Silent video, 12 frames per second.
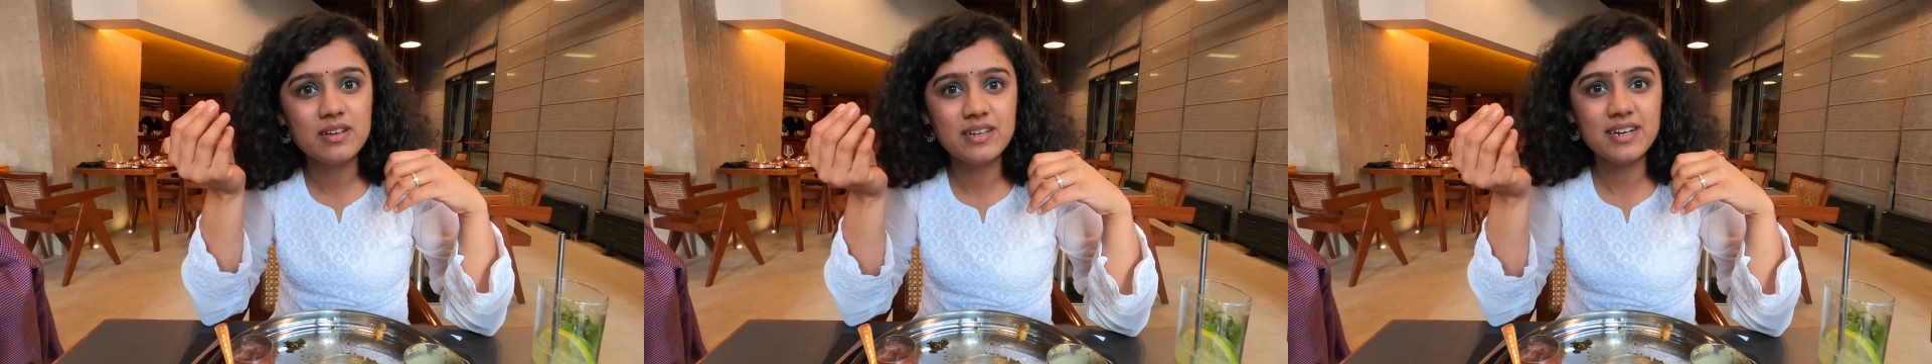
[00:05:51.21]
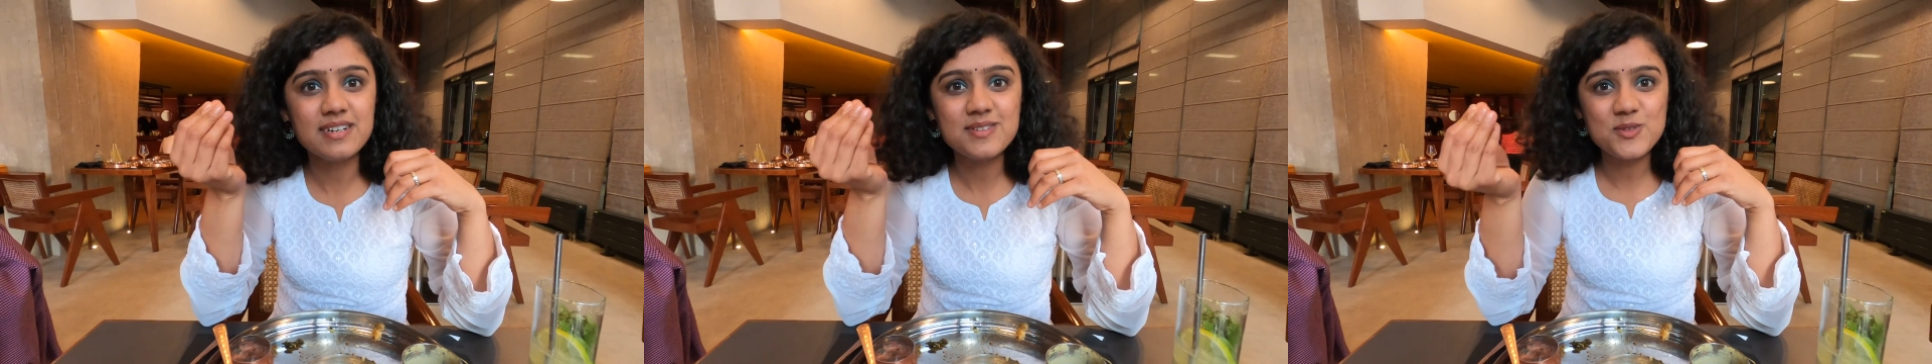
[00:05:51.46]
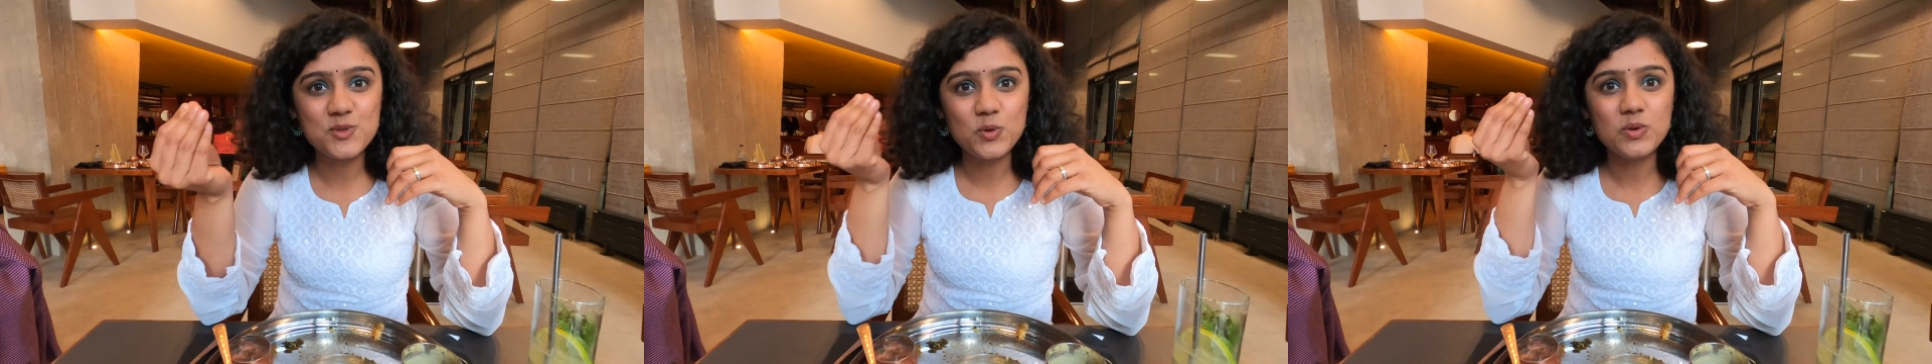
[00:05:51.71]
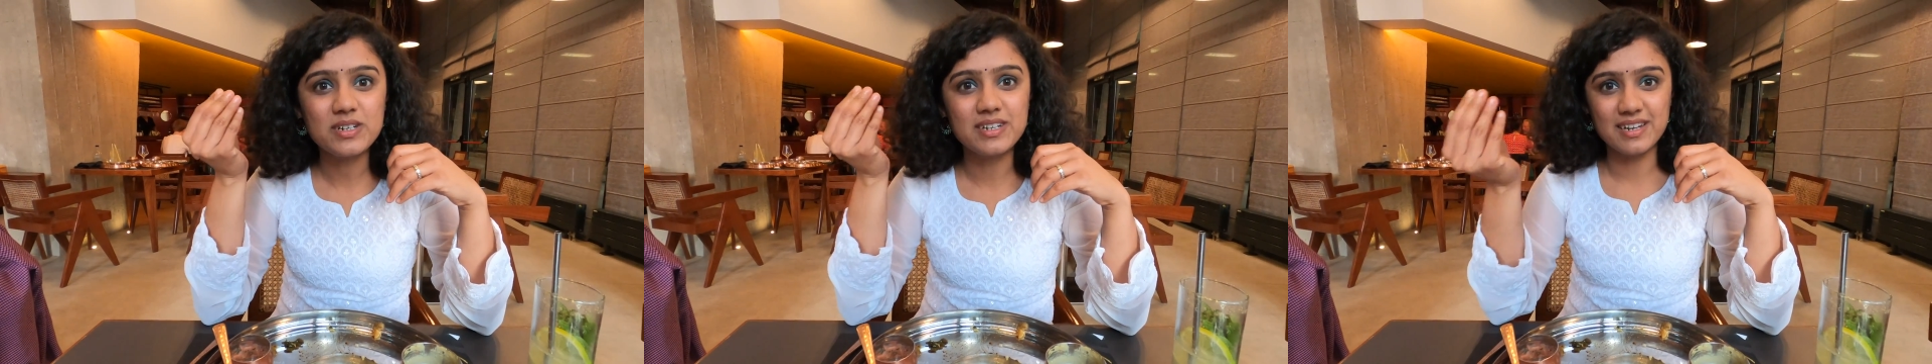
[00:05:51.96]
yet
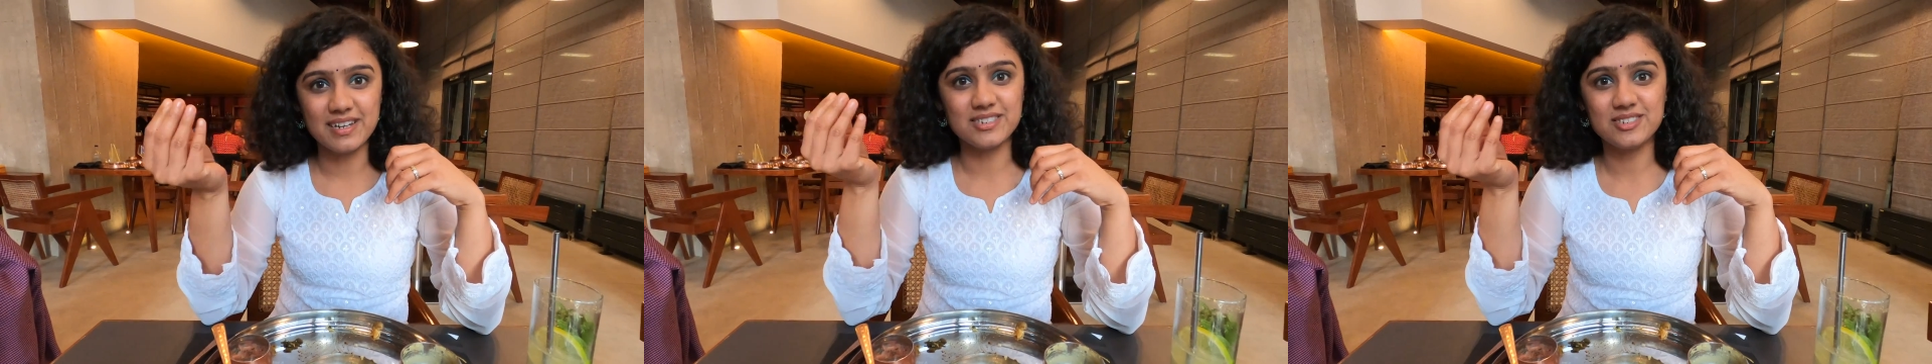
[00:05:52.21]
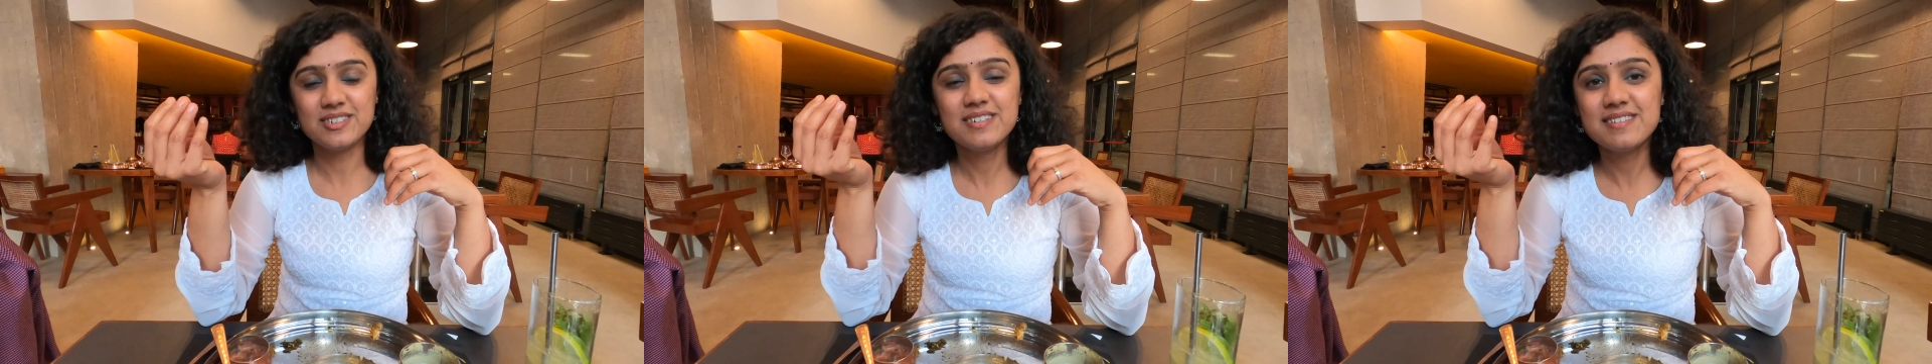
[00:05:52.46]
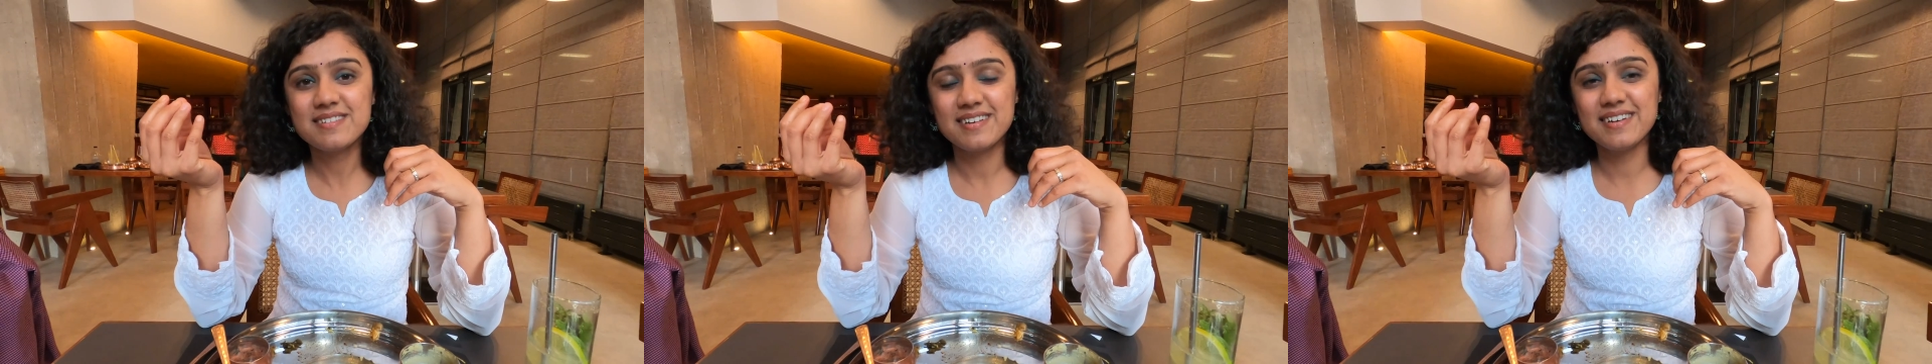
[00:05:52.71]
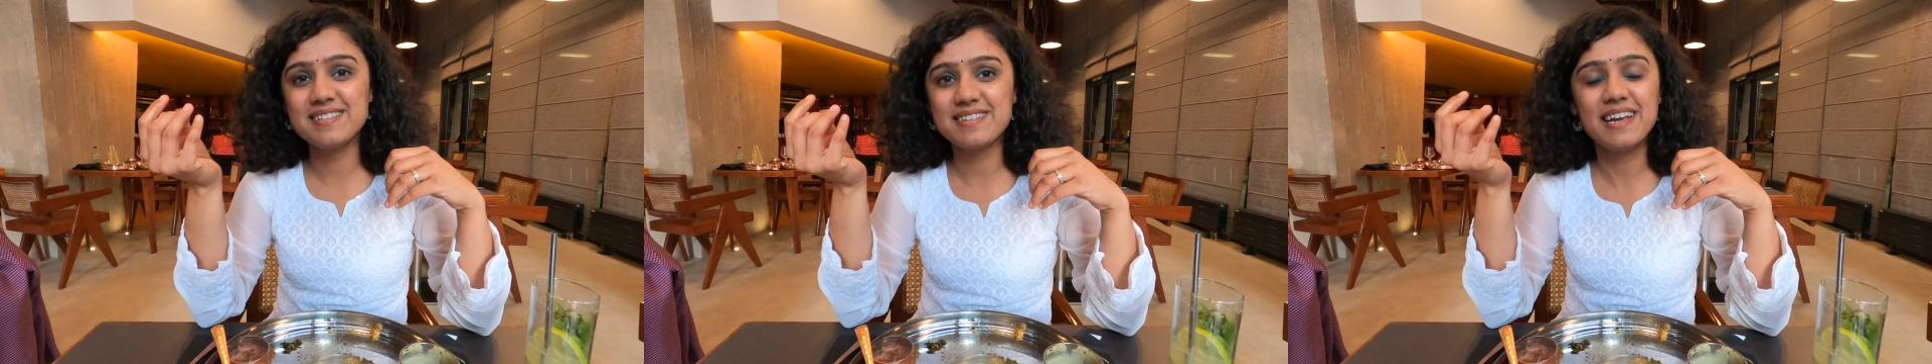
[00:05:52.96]
so delicious.
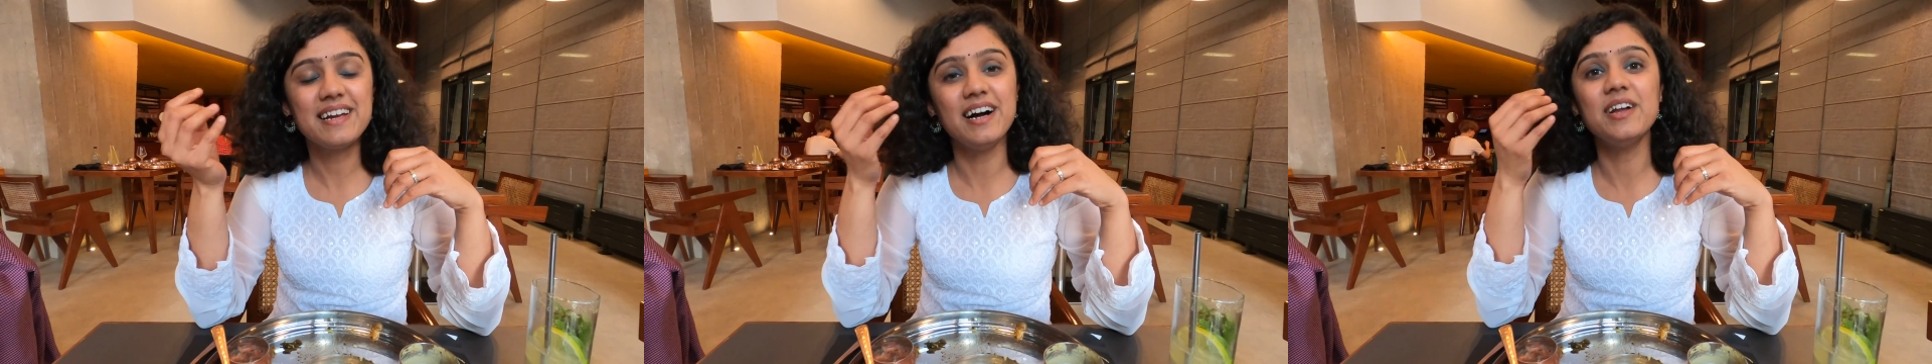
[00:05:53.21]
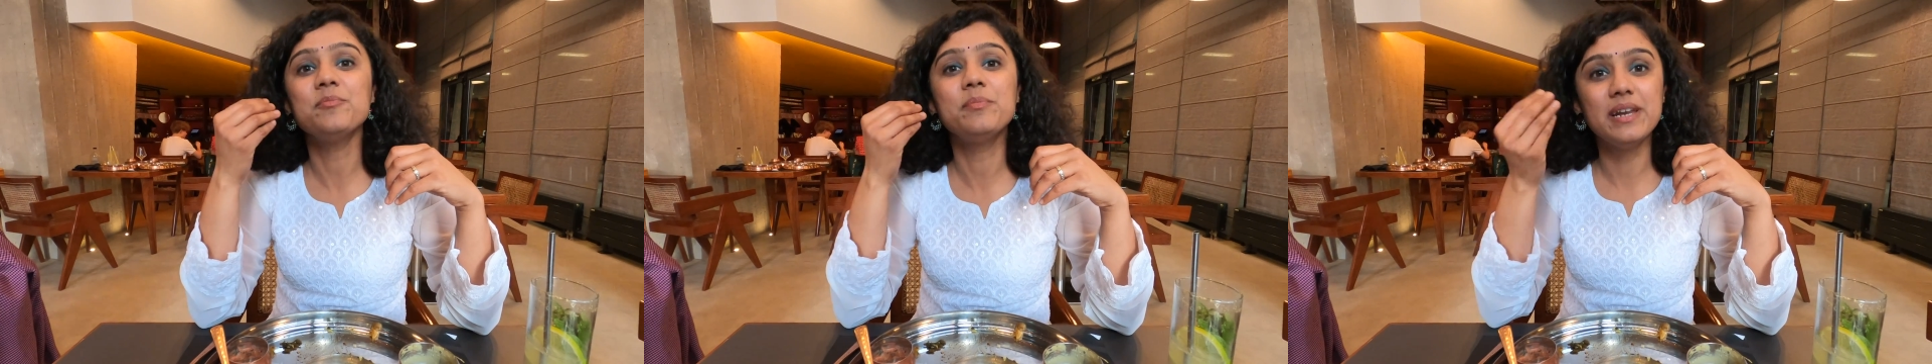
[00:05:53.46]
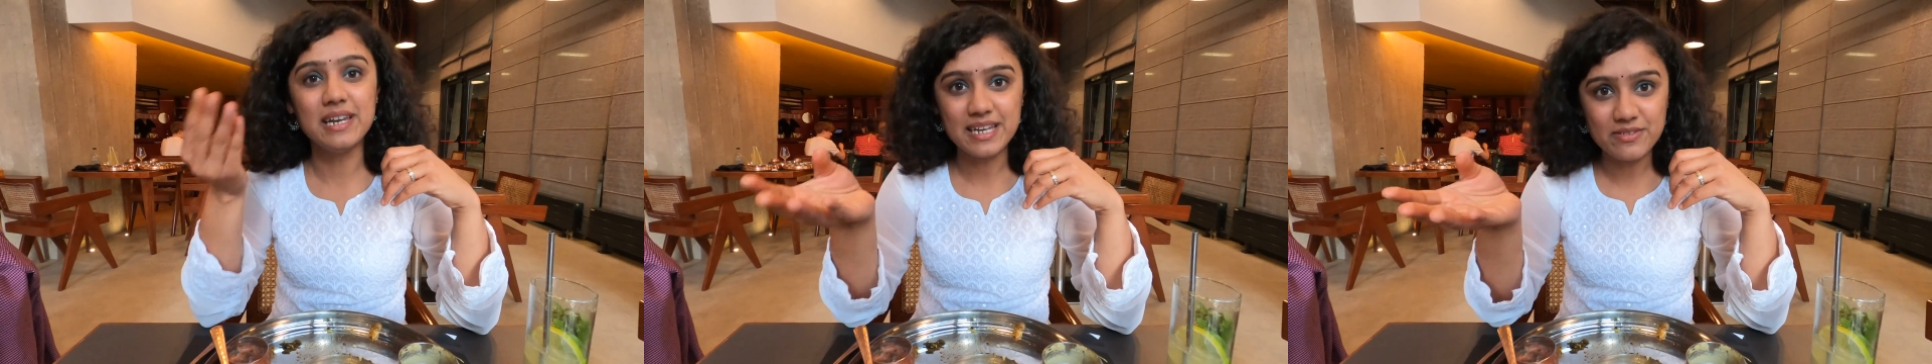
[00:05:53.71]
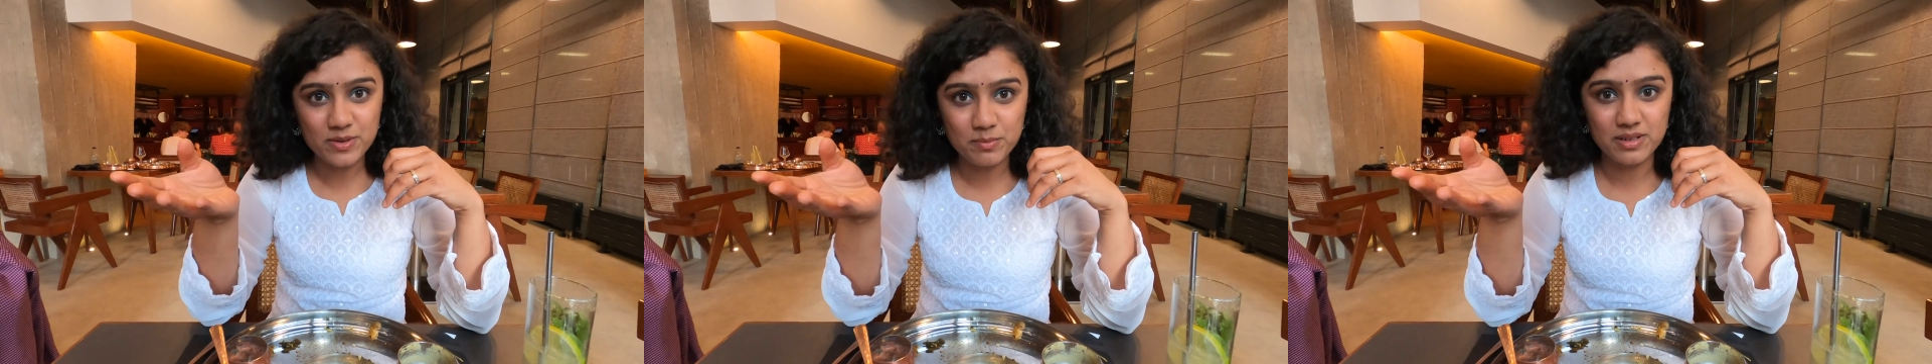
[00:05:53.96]
It's like
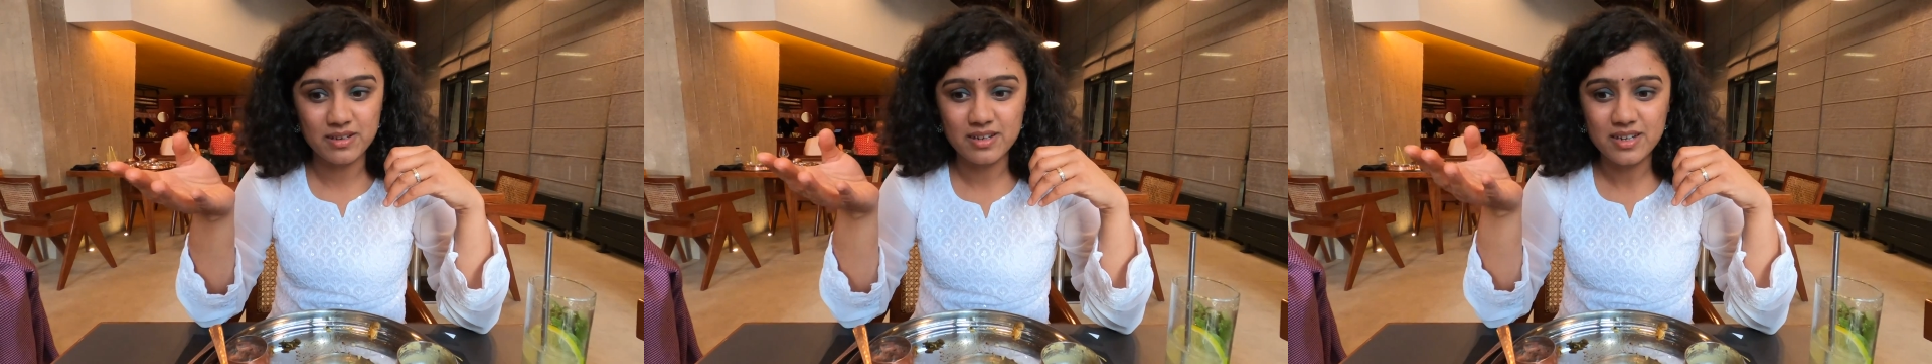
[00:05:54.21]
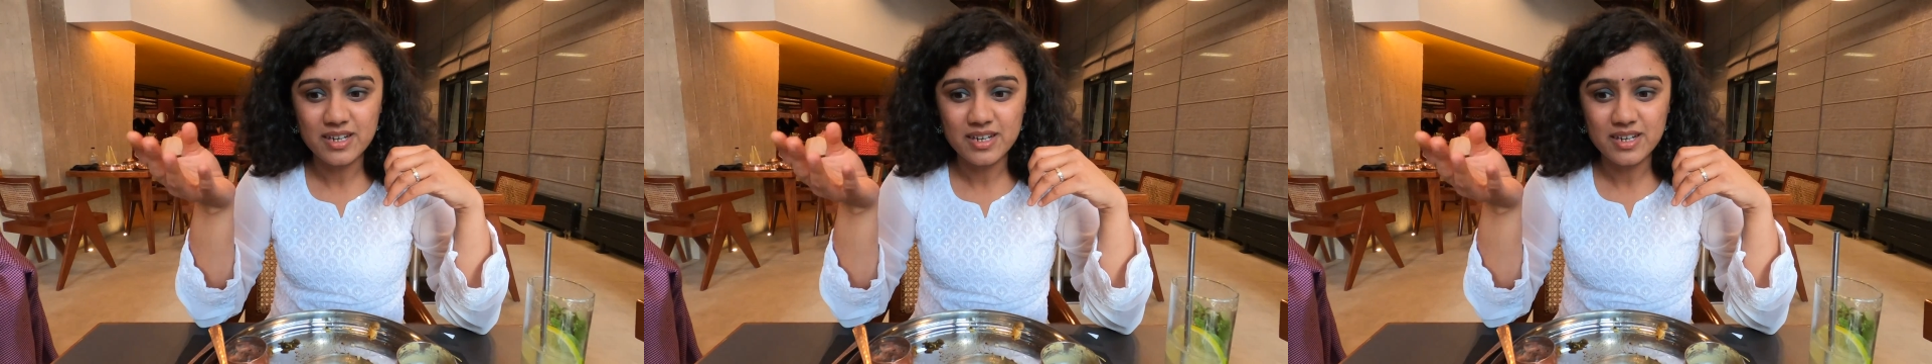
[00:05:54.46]
unbelievable.